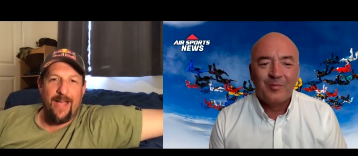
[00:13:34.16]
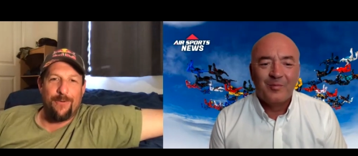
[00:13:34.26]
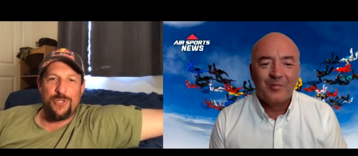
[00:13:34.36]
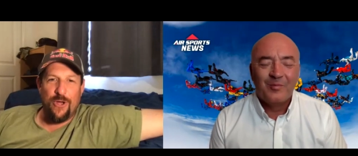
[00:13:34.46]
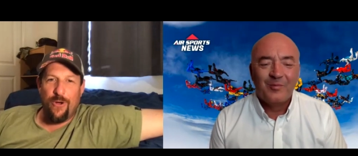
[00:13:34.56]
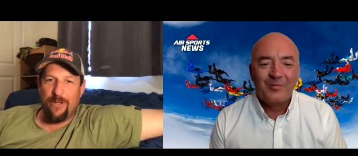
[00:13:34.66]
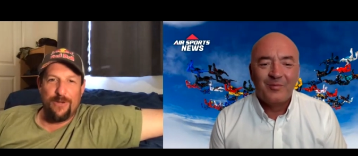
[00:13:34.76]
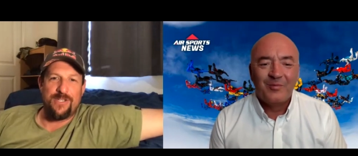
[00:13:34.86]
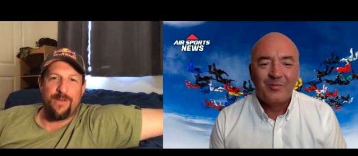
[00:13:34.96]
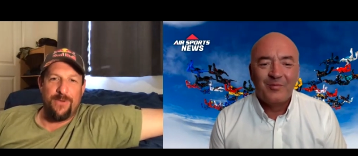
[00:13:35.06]
Speaker 1: with Joe, I learn
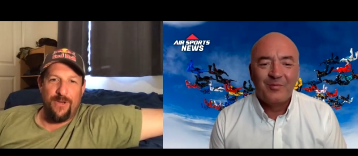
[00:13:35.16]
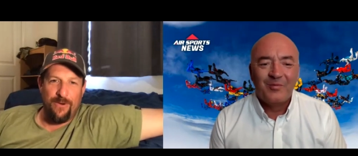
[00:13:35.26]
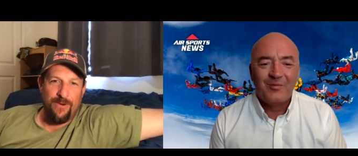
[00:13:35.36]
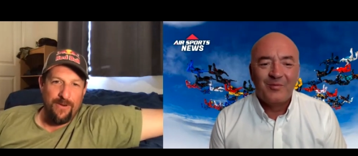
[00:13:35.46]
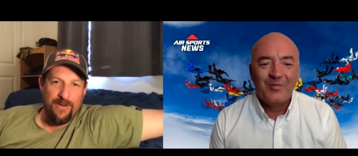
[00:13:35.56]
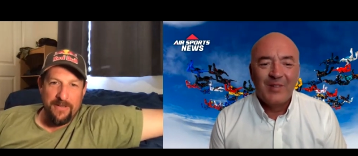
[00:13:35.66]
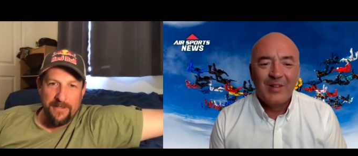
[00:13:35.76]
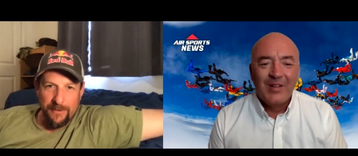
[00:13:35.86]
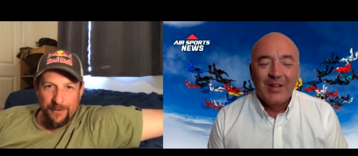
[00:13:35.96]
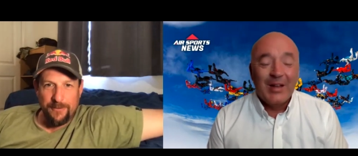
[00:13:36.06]
something
Speaker 2: new.
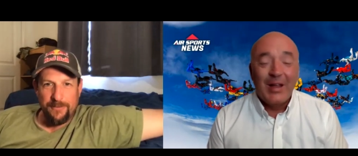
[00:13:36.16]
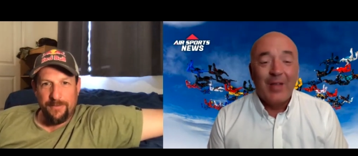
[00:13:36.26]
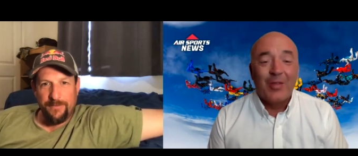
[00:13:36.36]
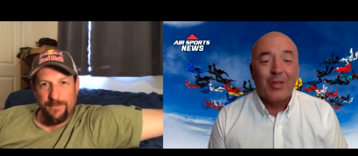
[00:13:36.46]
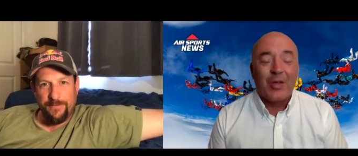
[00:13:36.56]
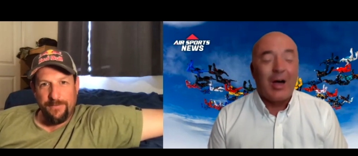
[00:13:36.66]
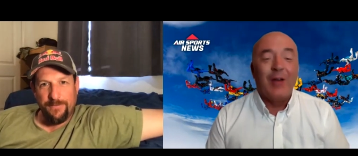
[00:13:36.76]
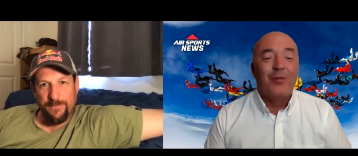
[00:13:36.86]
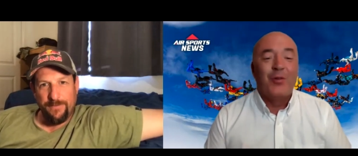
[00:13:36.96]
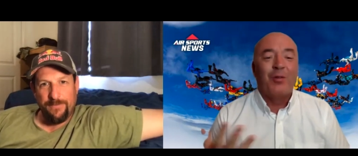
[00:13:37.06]
It is. There's a
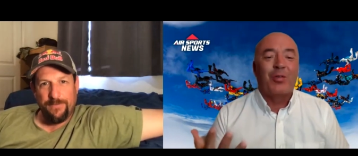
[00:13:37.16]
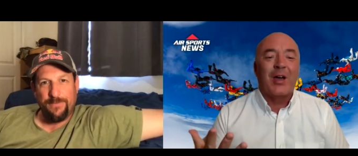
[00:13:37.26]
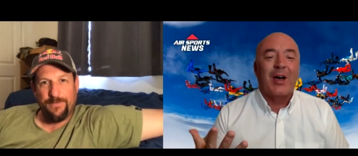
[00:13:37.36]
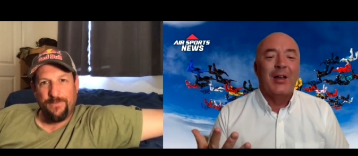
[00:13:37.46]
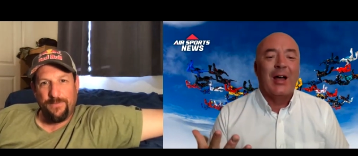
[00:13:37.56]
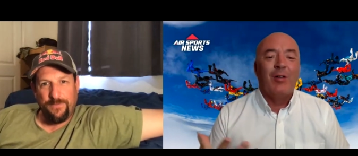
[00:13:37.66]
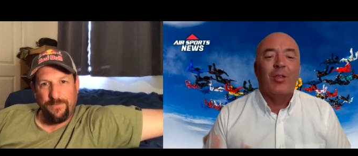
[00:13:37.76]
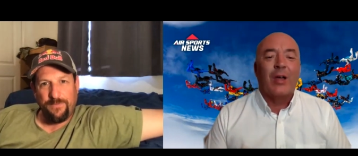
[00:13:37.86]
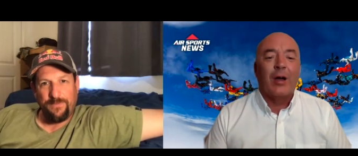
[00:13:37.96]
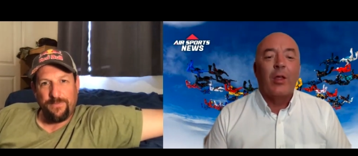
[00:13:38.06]
handful of
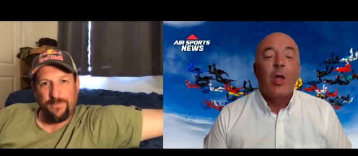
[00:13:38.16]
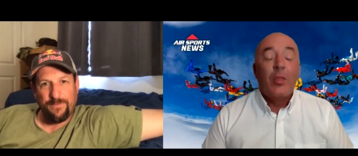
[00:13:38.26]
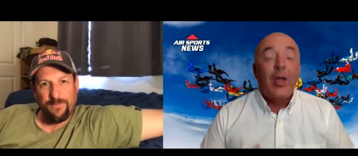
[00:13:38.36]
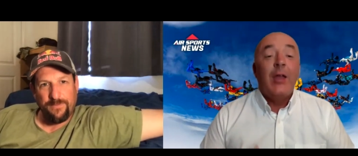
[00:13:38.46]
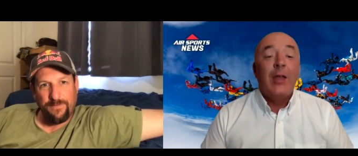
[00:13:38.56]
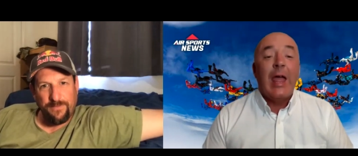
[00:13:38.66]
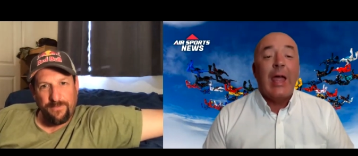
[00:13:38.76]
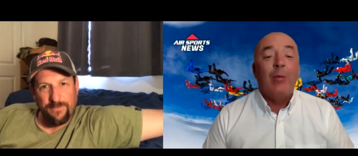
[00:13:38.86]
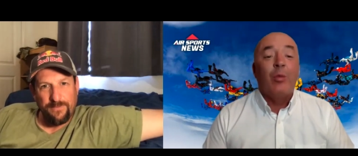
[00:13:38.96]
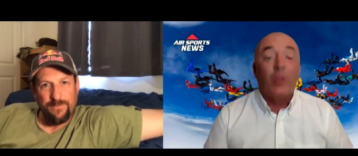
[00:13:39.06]
skydivers that their
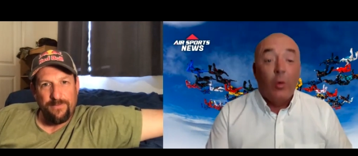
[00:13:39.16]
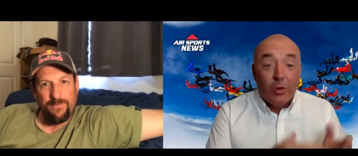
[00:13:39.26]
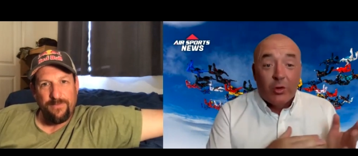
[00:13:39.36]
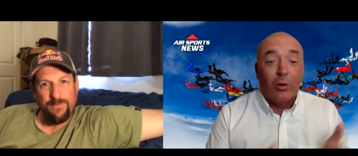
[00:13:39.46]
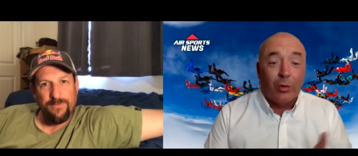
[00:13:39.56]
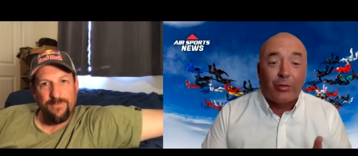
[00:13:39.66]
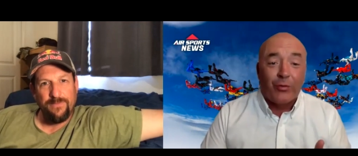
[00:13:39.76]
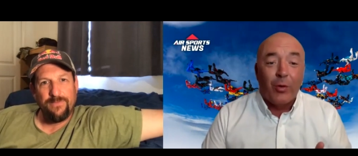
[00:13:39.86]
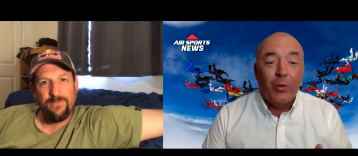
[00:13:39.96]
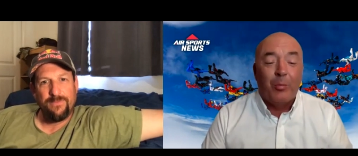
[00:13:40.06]
names do cut
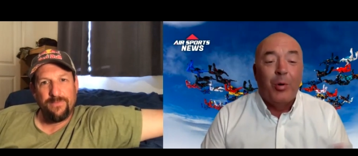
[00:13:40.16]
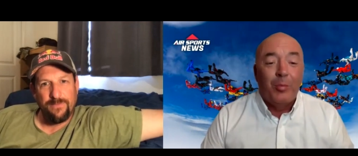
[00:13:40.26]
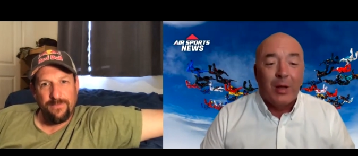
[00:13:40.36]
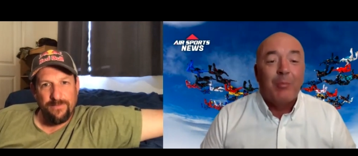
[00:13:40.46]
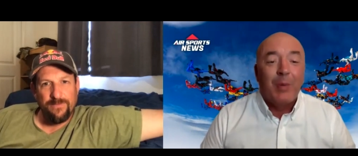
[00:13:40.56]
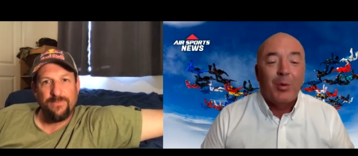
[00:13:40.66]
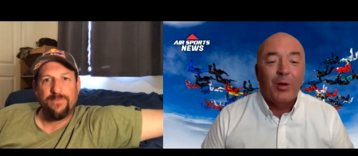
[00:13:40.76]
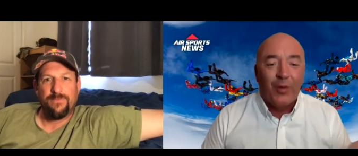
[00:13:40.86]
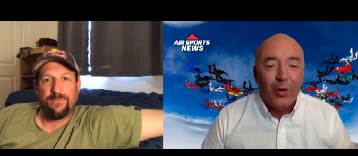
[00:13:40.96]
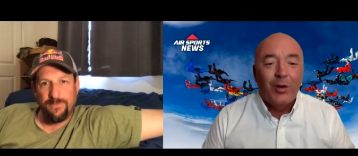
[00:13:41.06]
through the public. People
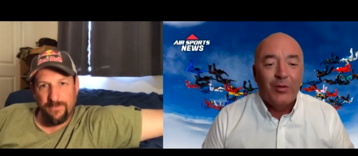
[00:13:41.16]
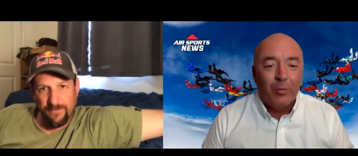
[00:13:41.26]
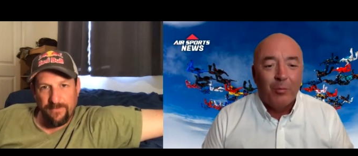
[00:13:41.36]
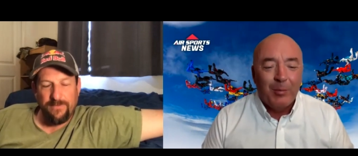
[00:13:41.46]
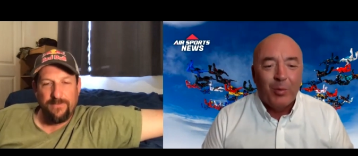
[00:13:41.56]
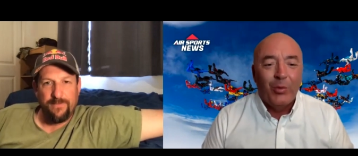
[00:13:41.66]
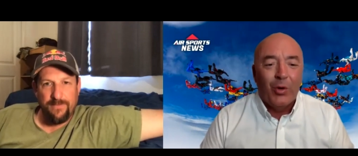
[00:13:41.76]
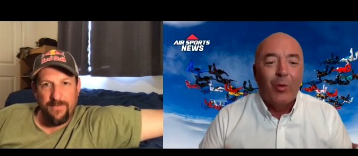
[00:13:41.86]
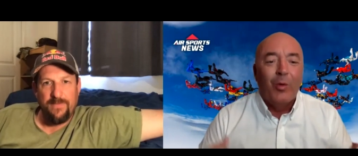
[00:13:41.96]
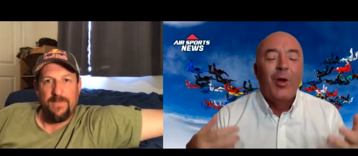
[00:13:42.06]
have heard of them, people
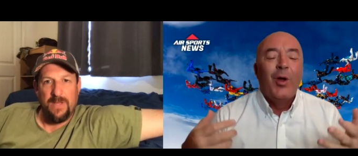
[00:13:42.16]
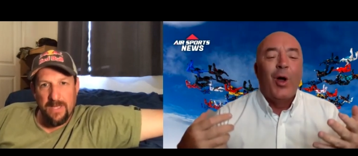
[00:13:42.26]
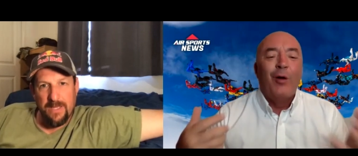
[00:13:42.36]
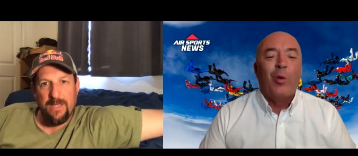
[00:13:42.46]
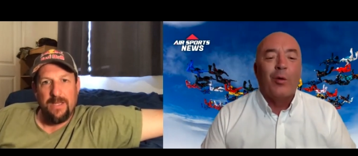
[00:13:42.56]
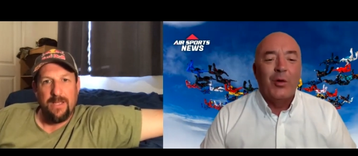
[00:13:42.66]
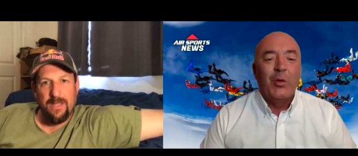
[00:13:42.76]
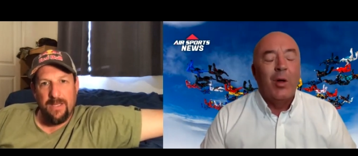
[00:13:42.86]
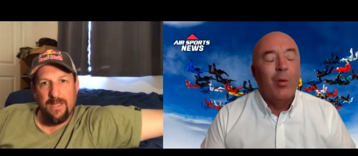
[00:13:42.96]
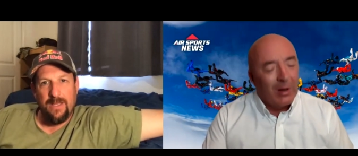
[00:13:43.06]
know of what they're
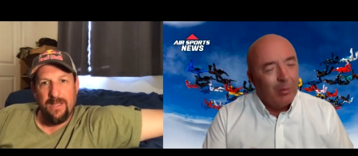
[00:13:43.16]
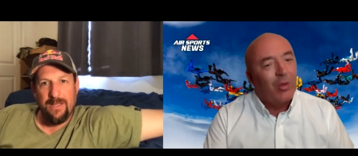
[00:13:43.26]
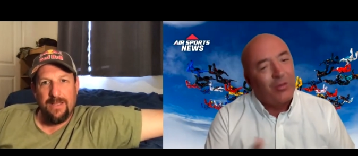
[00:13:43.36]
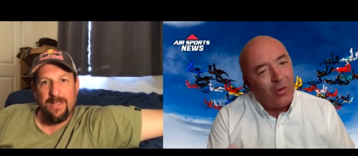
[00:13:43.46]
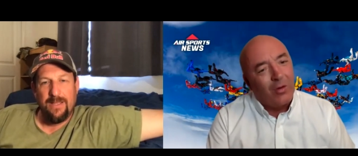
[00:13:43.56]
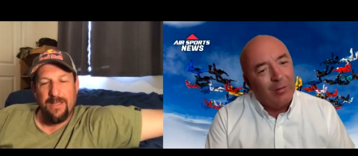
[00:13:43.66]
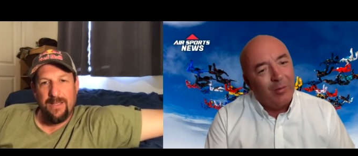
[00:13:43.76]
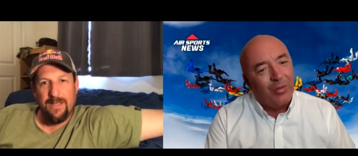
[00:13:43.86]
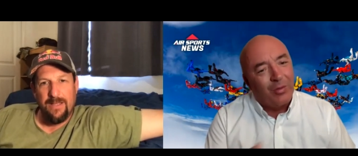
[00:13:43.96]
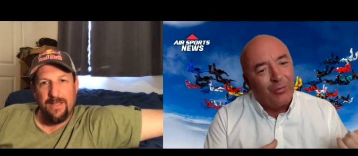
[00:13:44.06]
doing. When I was talking
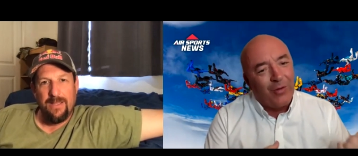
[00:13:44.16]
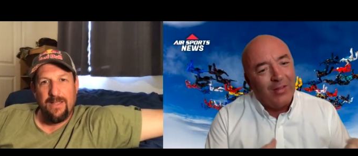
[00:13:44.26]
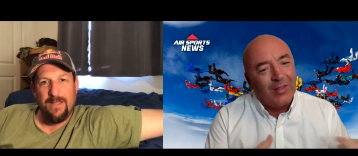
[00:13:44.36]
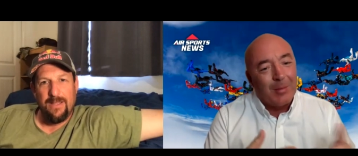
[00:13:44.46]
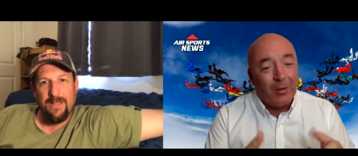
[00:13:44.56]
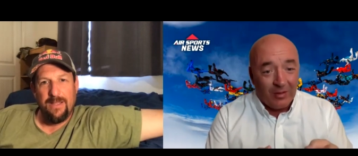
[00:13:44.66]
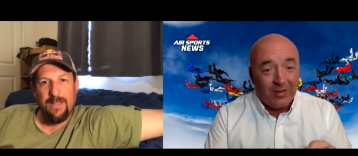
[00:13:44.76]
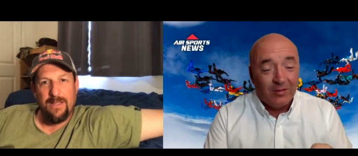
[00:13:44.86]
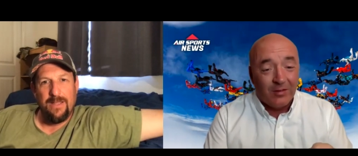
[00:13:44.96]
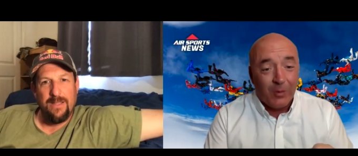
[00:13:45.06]
with some friends about this
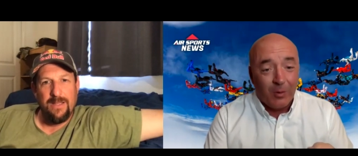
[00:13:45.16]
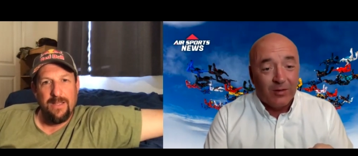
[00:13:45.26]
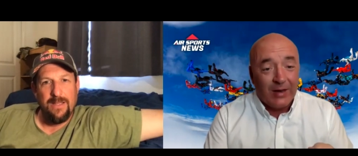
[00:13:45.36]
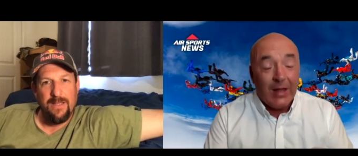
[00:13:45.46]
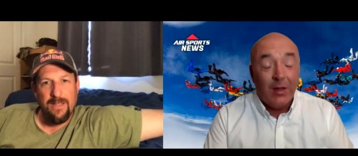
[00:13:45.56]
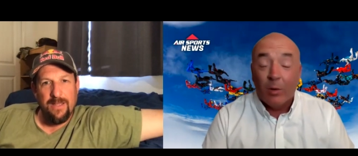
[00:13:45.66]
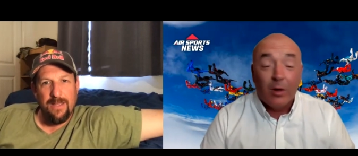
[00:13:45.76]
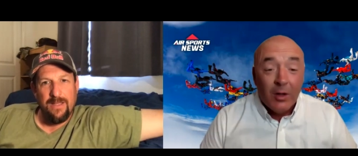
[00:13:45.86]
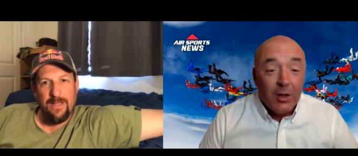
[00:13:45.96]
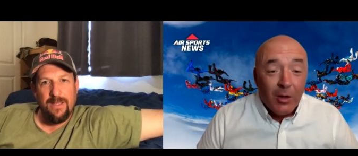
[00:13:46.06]
interview today who
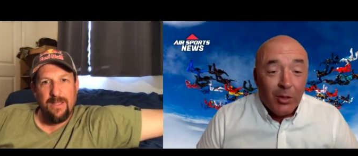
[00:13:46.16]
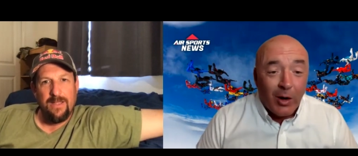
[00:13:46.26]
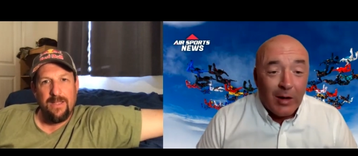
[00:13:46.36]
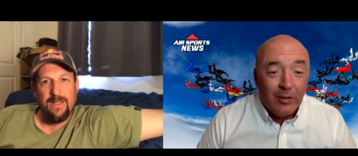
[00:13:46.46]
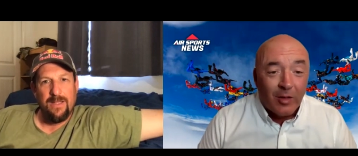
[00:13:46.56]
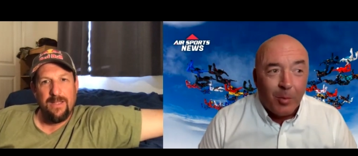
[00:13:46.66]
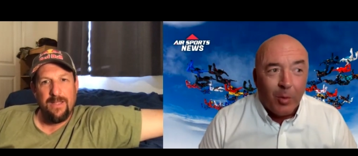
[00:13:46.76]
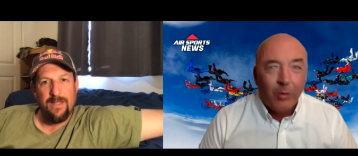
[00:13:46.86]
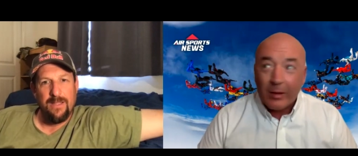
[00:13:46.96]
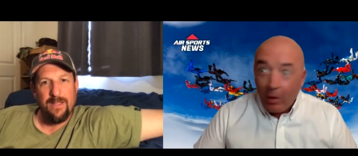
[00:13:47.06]
are not in the
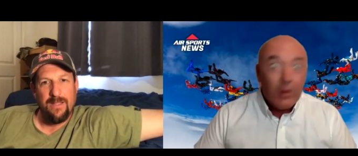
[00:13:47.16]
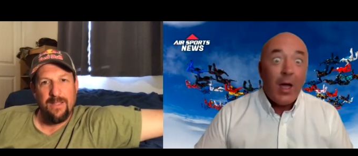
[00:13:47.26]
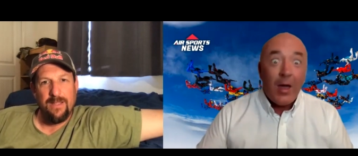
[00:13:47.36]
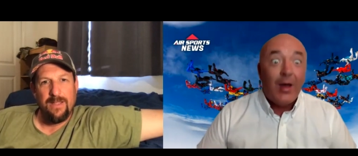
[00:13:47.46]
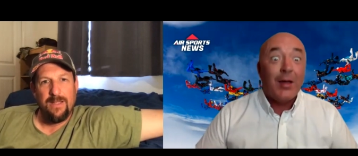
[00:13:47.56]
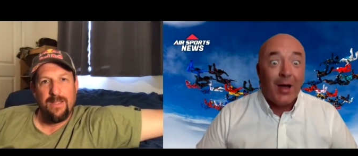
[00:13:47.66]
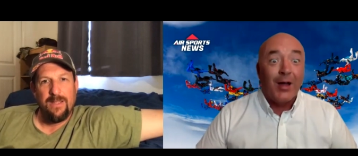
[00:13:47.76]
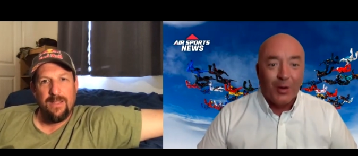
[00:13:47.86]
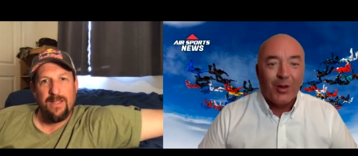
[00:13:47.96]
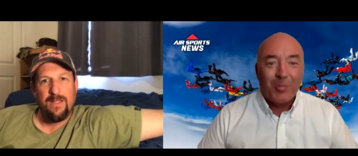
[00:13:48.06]
sport, and said, Oh, yeah, that guy, you're going to